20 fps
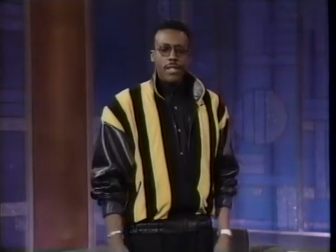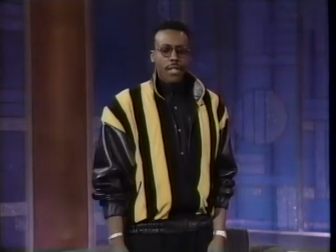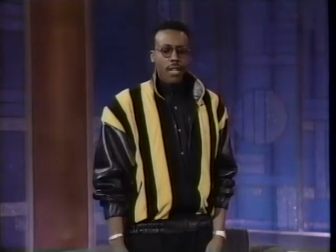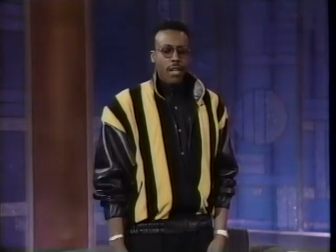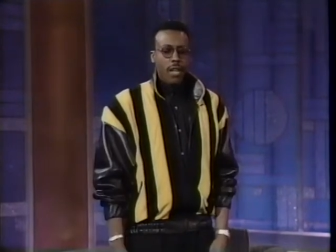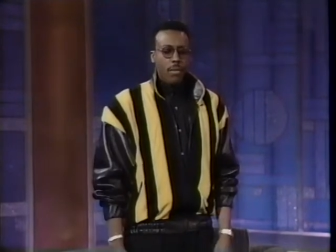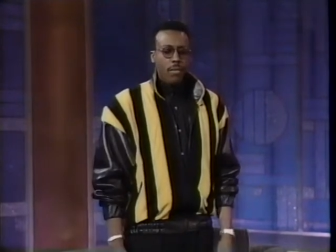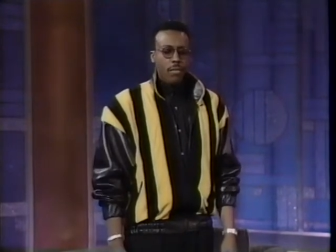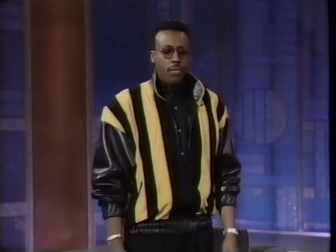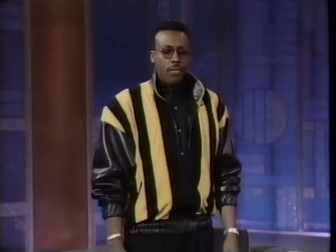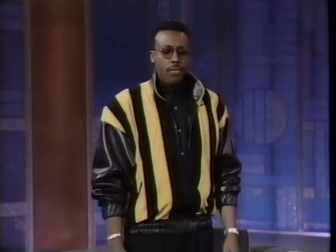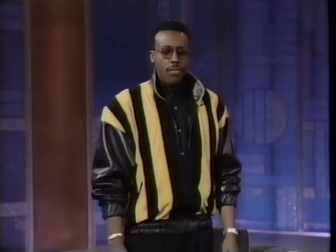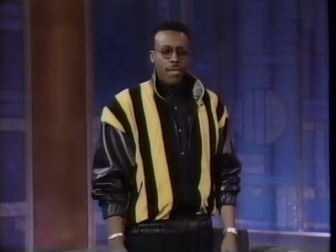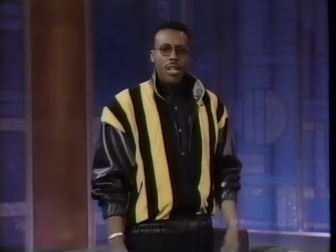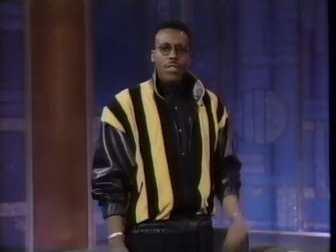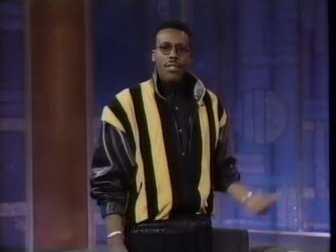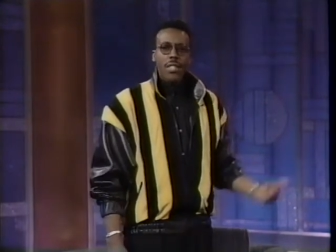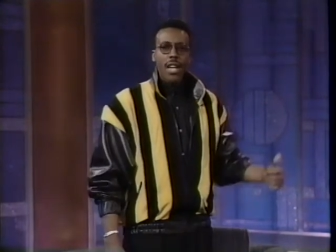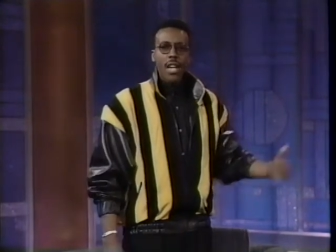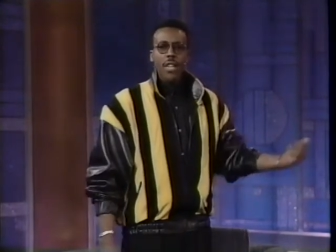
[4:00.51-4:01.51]
Um,
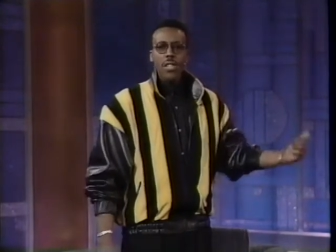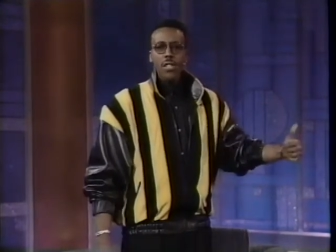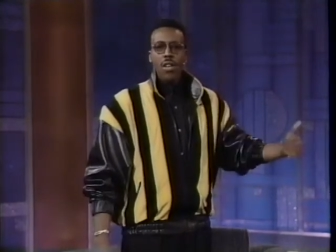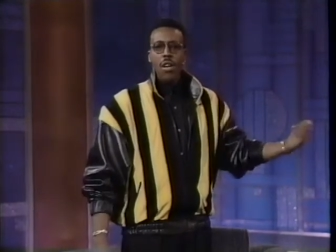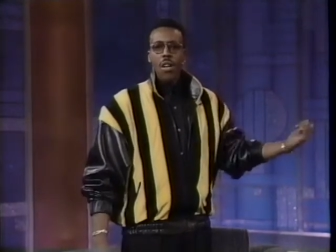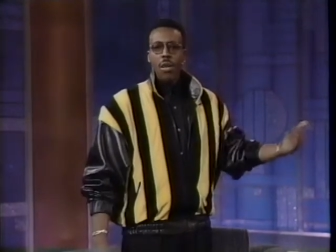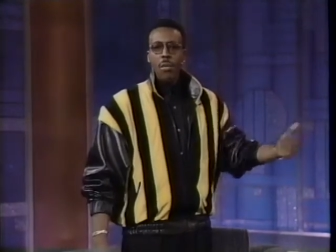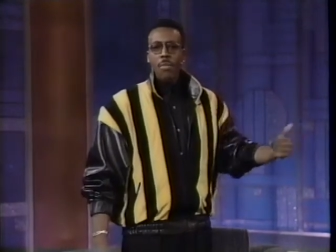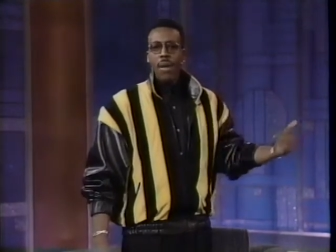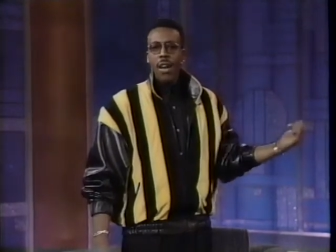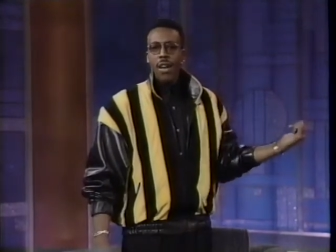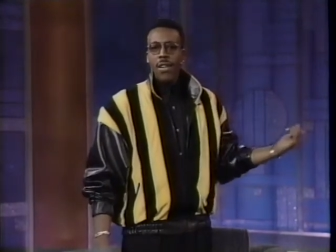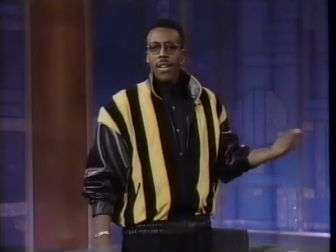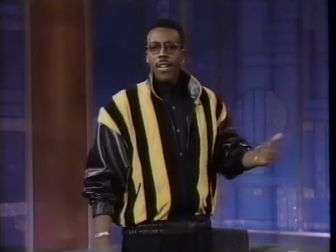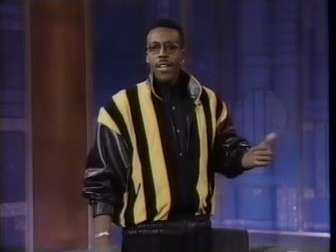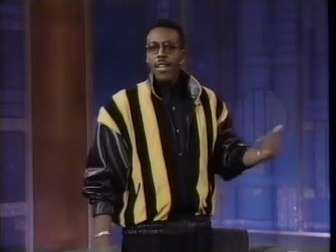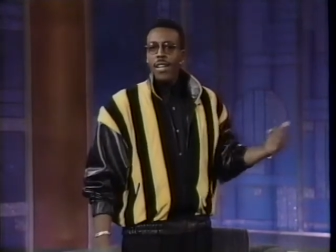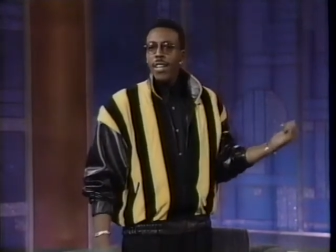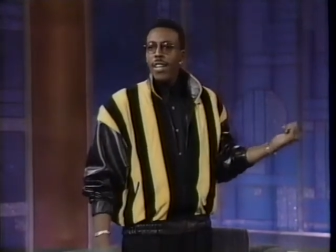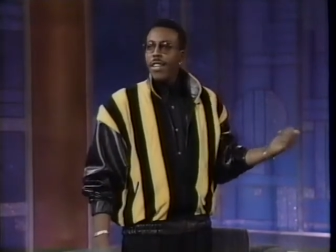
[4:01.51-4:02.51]
they'll tell us all about it.
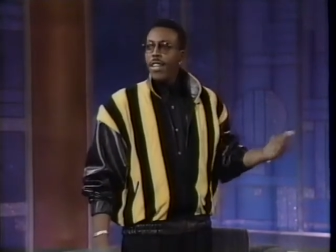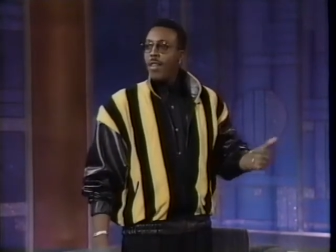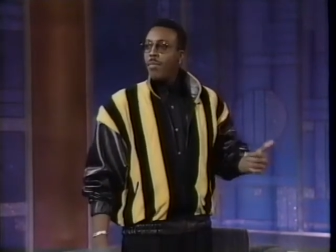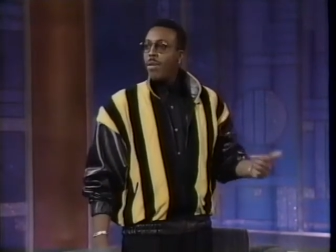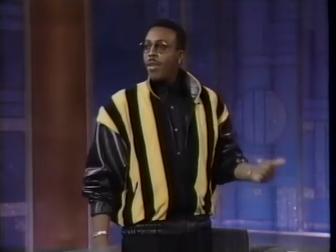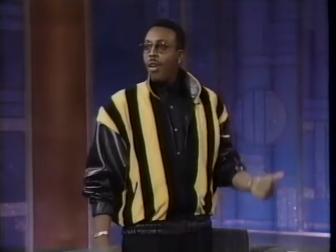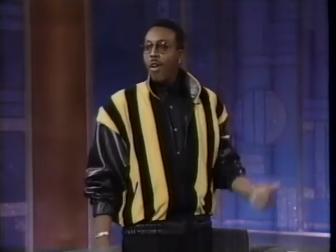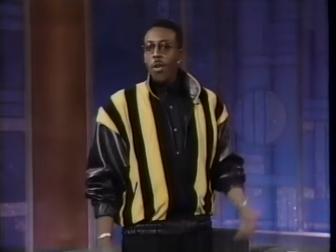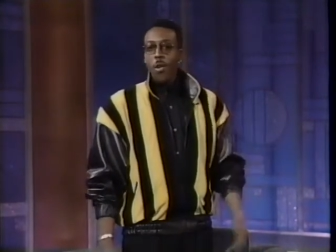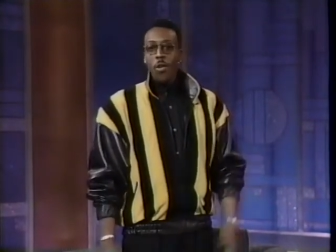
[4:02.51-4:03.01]
They've been all